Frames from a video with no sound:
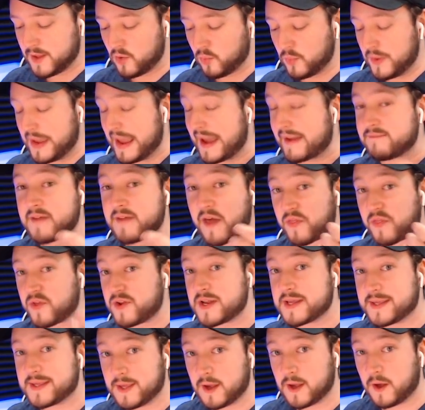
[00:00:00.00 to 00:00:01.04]
we had nothing
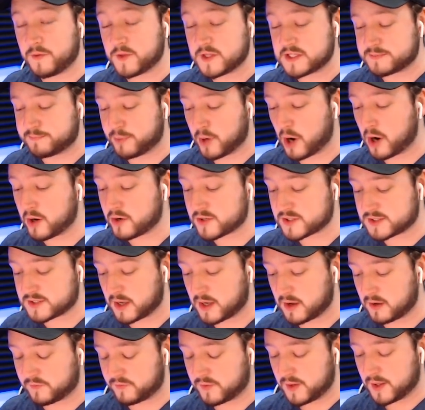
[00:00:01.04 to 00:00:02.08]
to kill the spawner
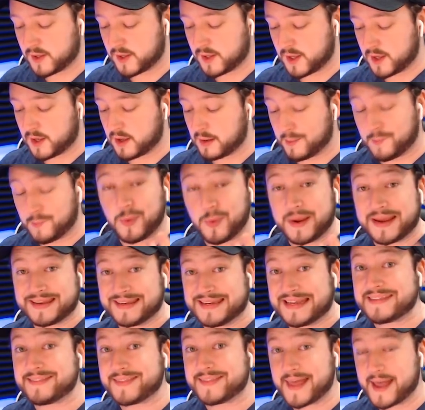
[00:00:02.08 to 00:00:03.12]
stuff, uh, and we
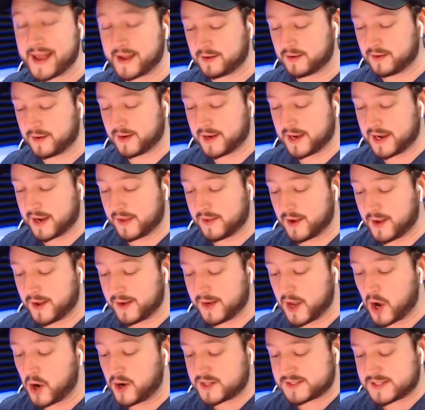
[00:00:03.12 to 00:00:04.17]
need that.
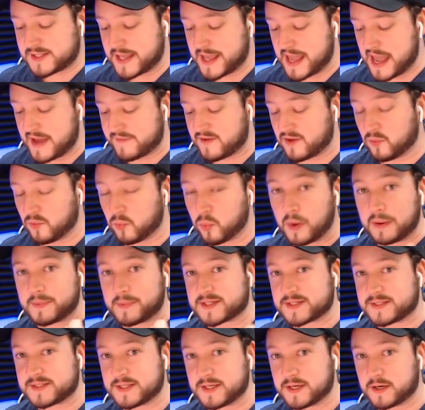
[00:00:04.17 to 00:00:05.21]
And honestly, having one
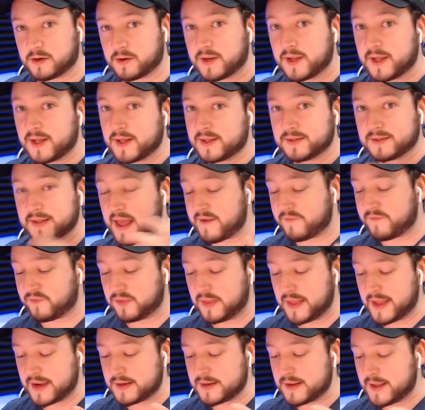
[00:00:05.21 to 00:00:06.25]
Musketeer left
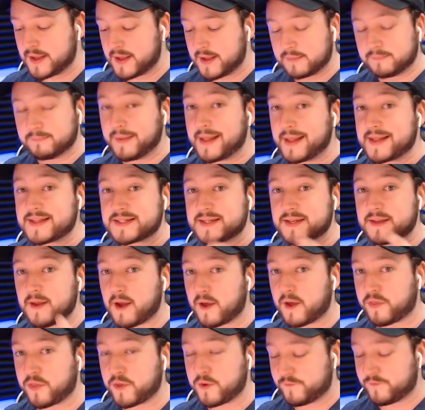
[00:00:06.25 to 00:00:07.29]
lane means
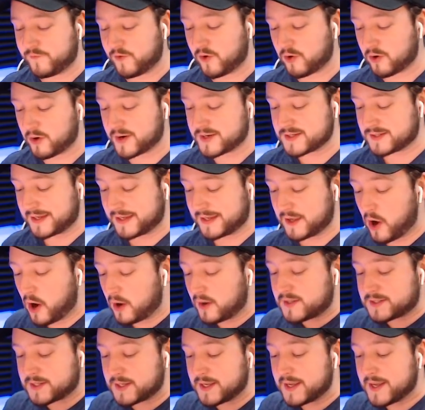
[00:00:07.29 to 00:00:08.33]
nothing for us. Like,
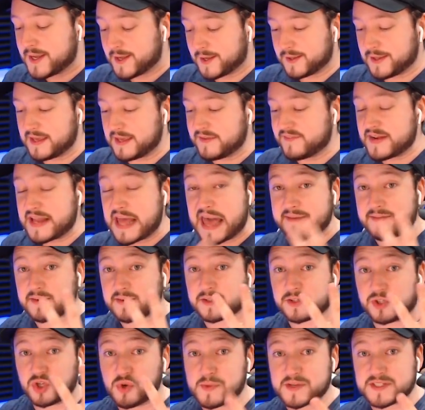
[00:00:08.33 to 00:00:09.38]
honestly, even
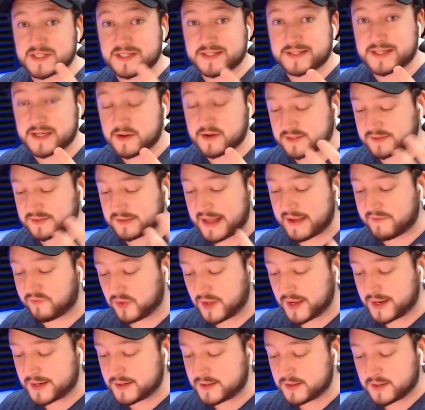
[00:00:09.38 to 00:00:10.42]
having two Musketeers left
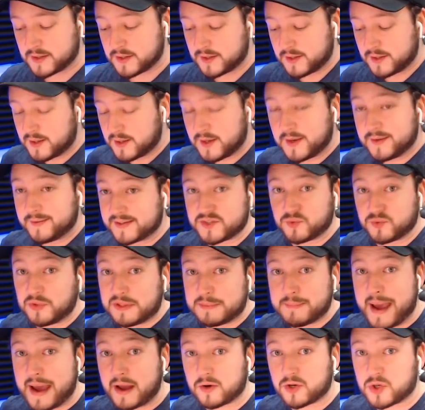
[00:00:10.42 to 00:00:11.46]
lane doesn't really
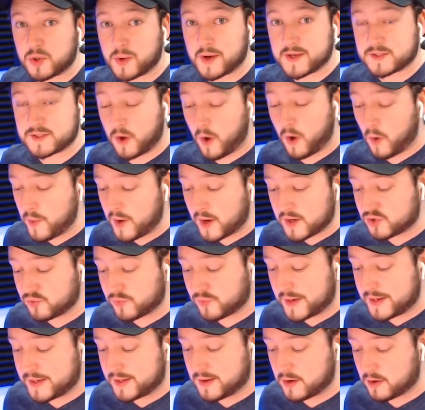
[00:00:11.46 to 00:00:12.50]
matter to us. All we gotta do
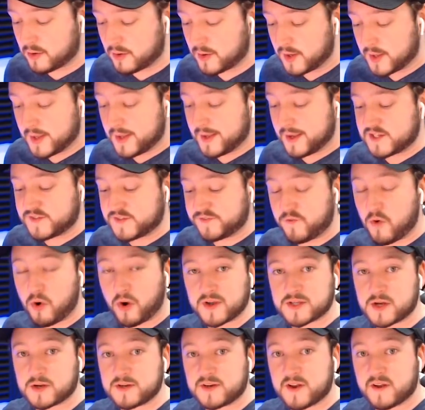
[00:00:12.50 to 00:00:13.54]
right here is
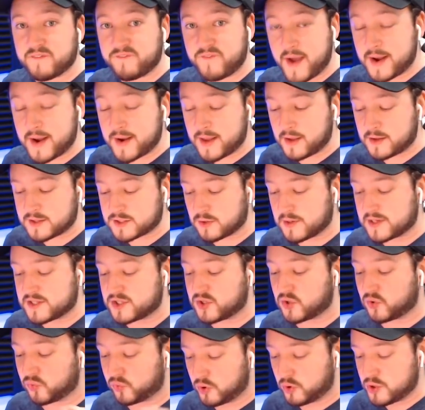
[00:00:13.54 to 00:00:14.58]
focus on defending, so it's
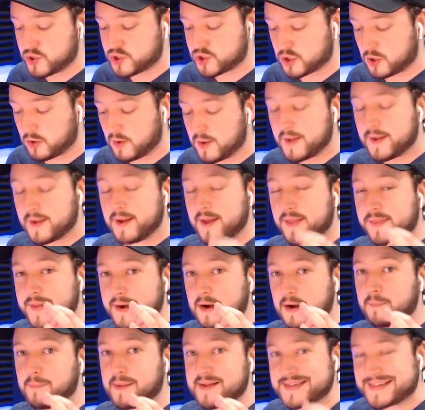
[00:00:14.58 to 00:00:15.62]
crucial that
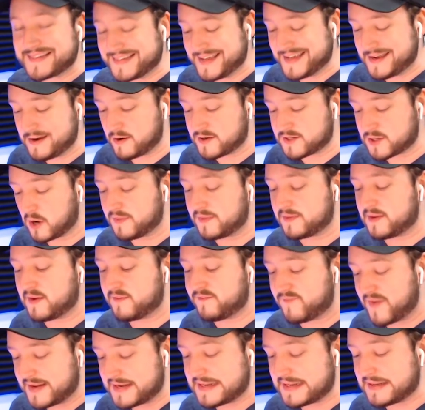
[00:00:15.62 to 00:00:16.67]
our Musketeers on the
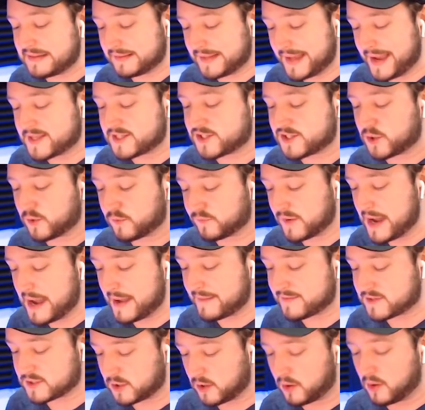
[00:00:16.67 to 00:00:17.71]
defending lane
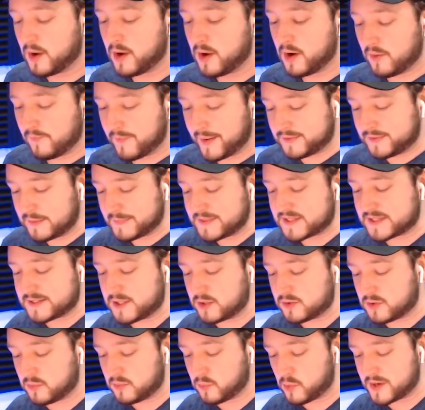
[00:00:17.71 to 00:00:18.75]
survive. So, right there,
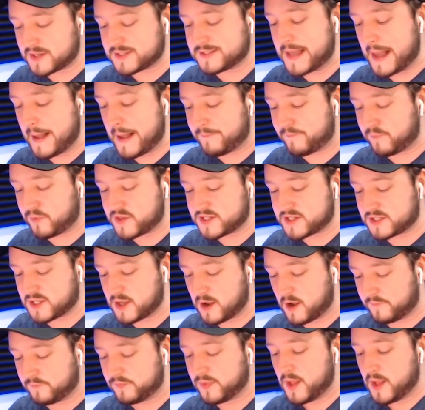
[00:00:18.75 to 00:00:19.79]
Musketeer doing work. Zap for the
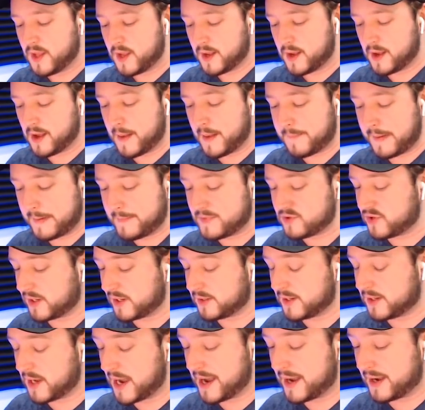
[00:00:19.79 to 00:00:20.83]
stuff. Uh, Baby
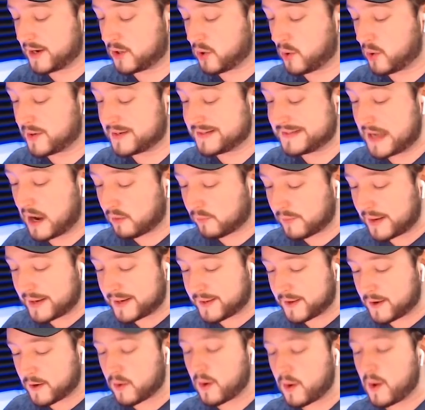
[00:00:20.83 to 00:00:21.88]
Dragon uh, going down right
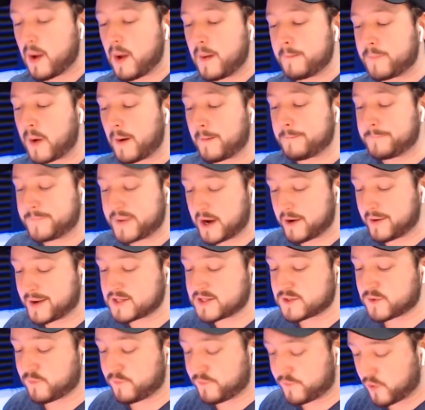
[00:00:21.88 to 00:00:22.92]
here.
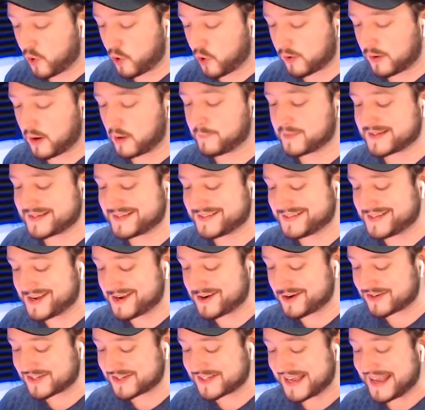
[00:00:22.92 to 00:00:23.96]
Barbarians for our
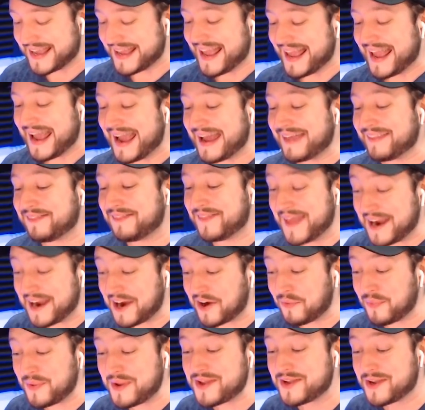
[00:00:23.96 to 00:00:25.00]
Musketeers. And
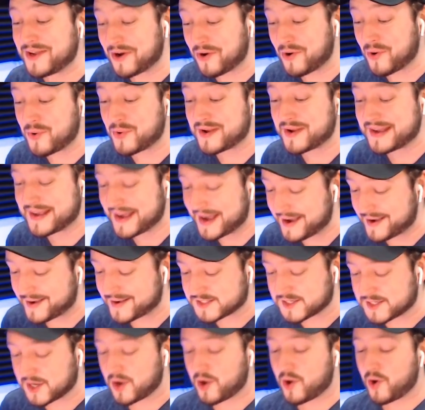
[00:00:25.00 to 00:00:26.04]
there we go, guys.